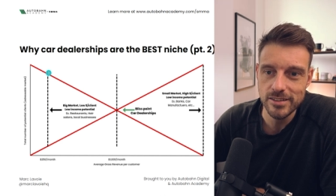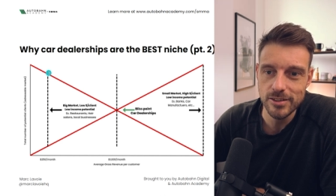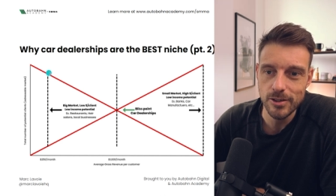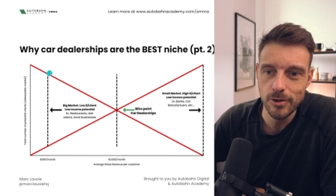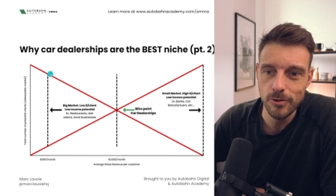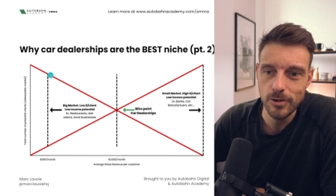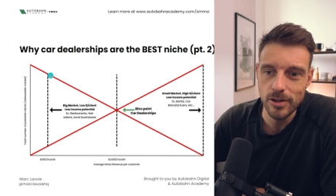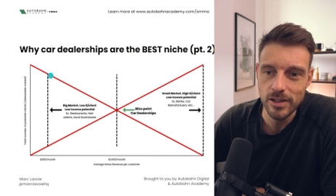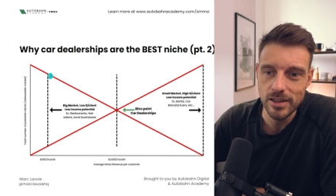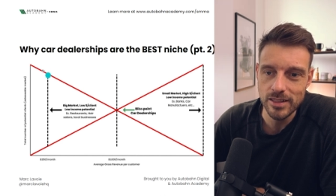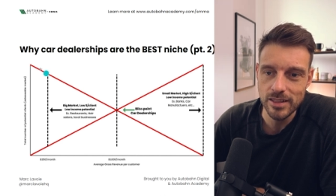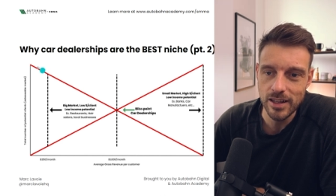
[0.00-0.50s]

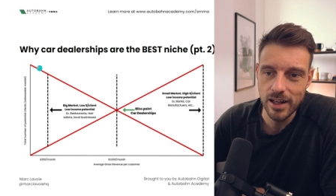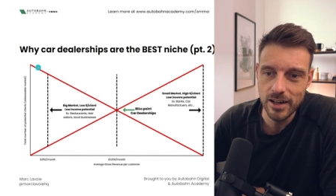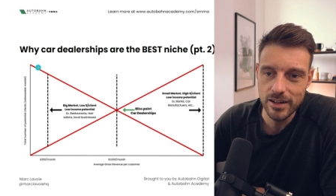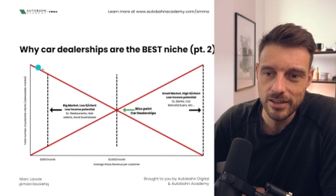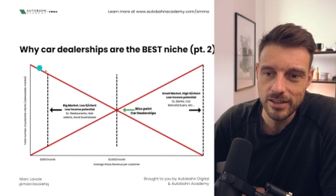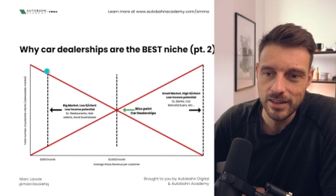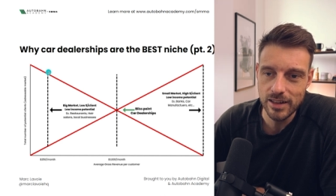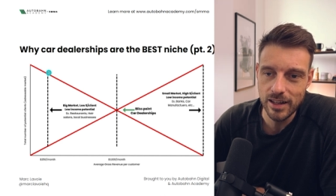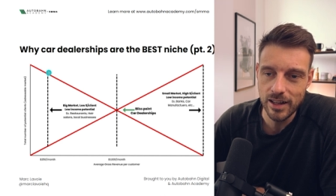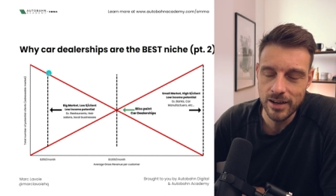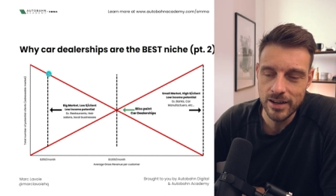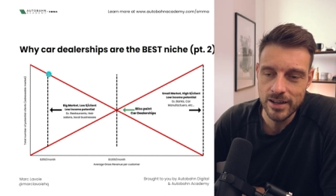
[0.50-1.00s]
So a lot
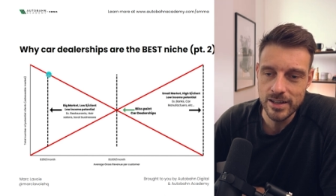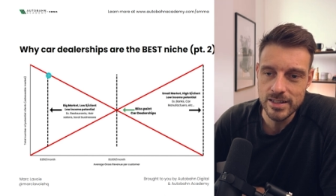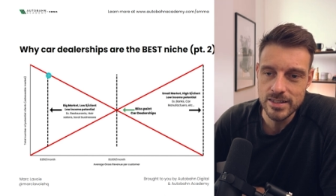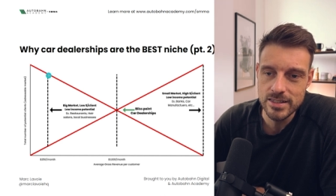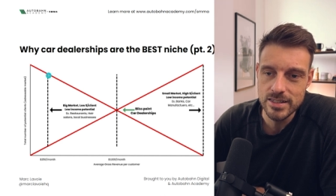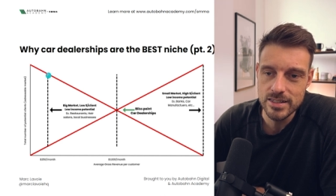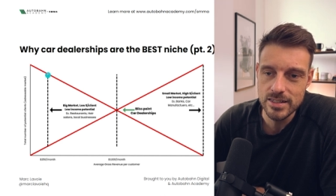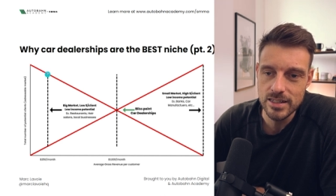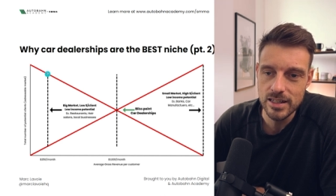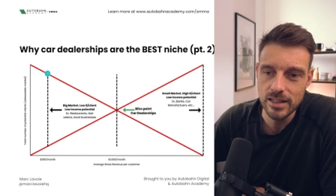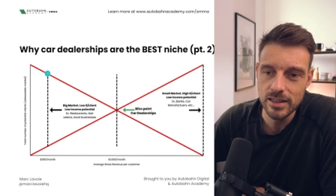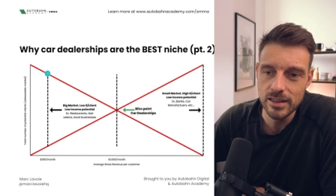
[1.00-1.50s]
of
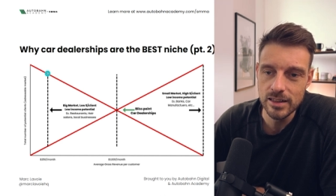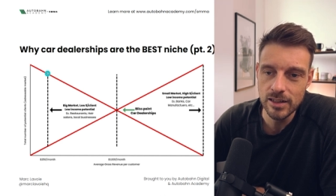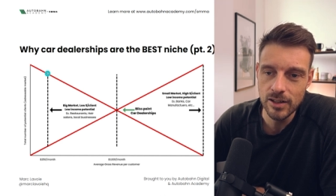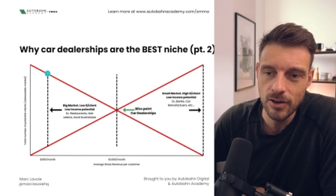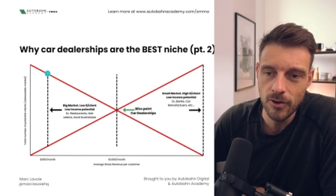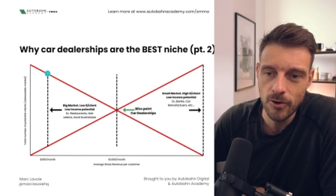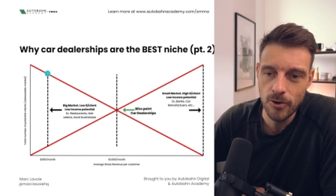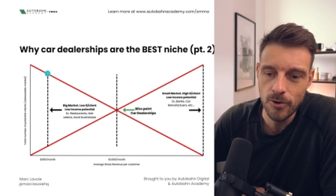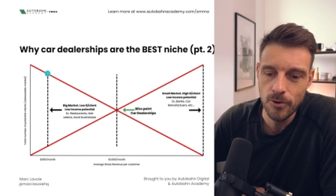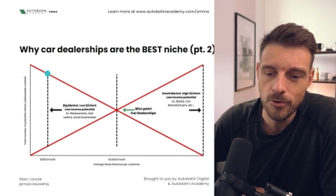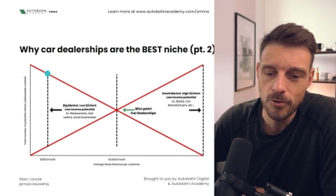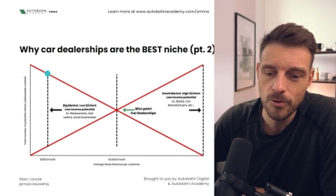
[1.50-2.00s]
clients,
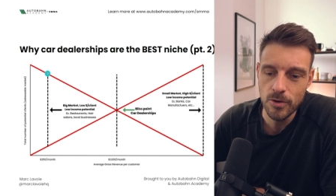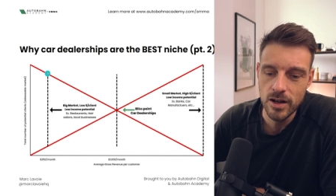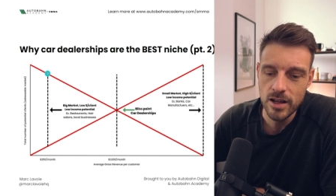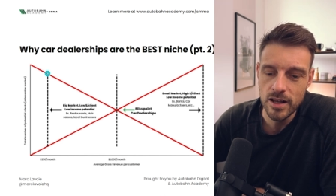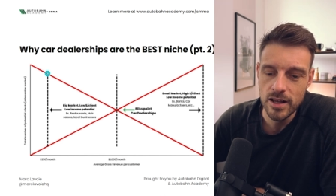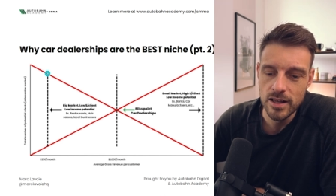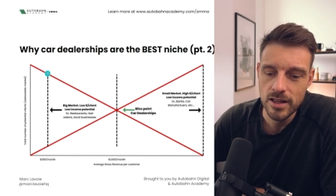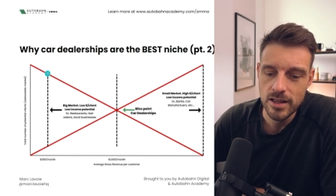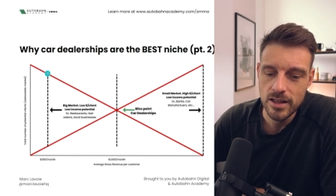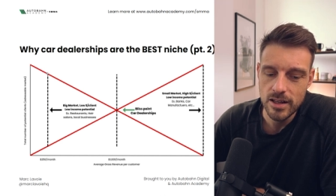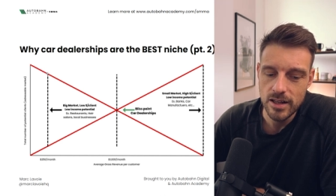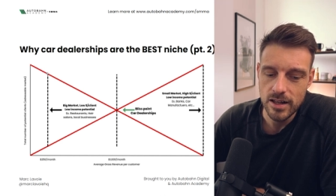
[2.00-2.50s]
low
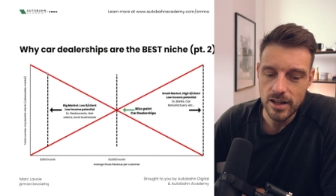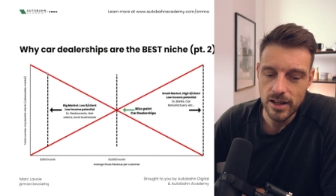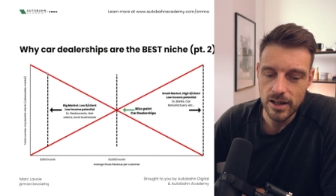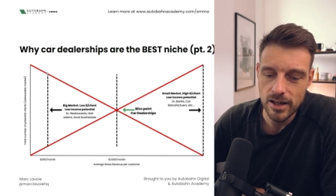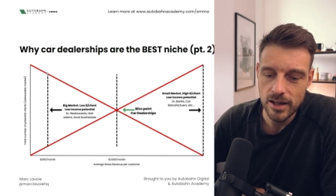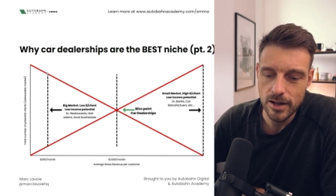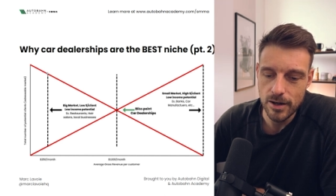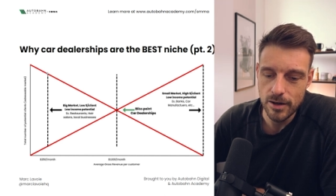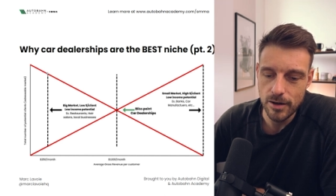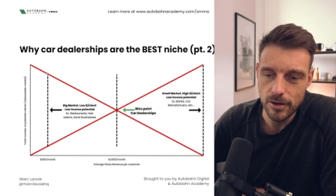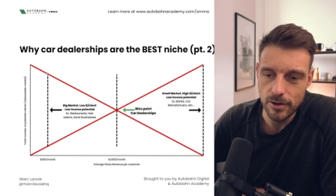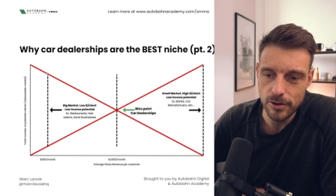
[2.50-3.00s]

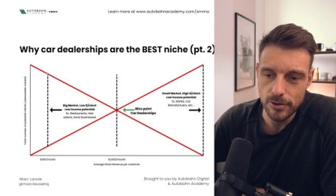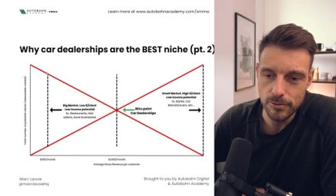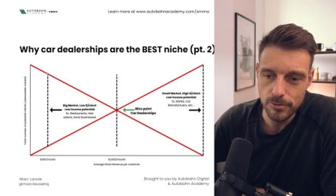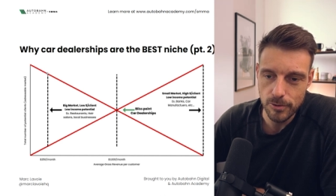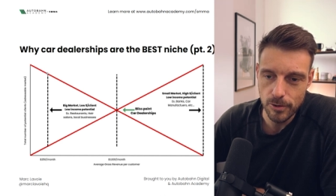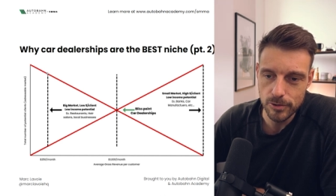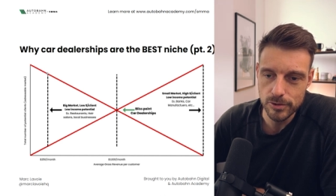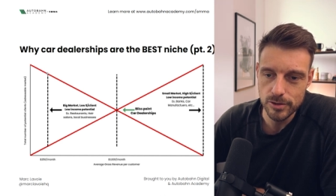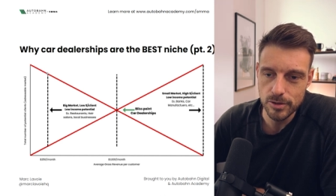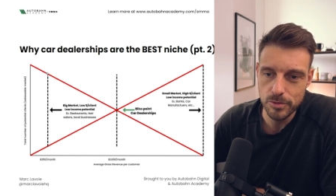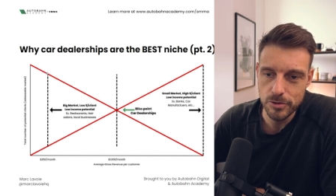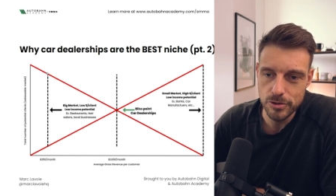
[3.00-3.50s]
uh,
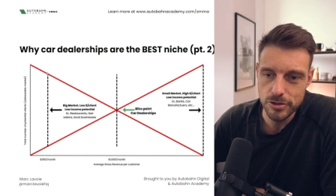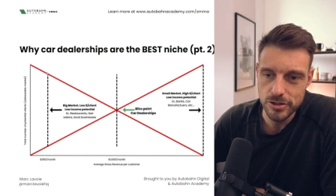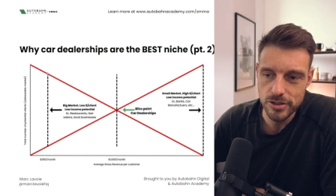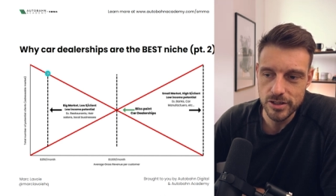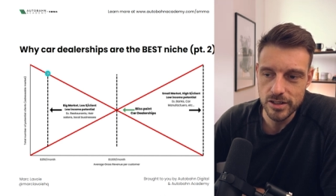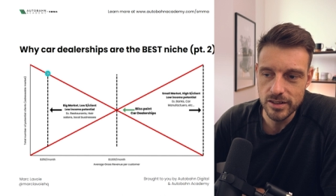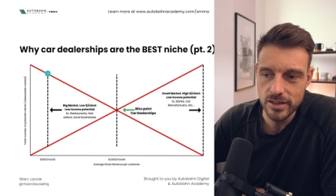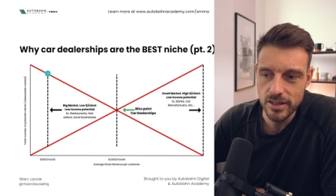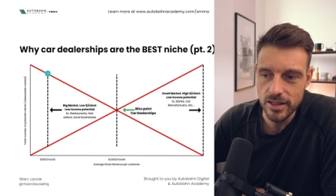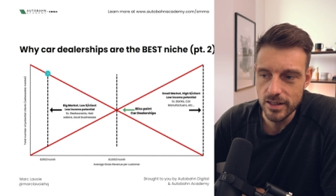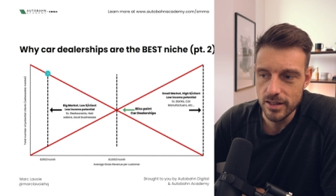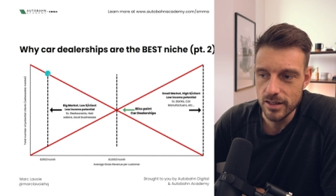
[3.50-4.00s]
growth
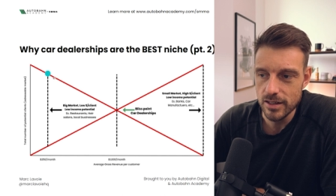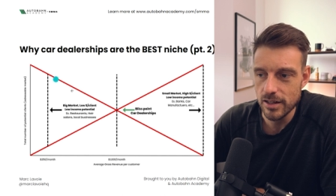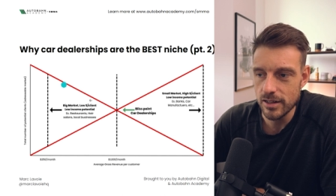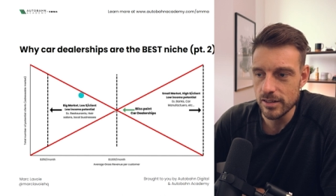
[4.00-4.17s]
opportunity.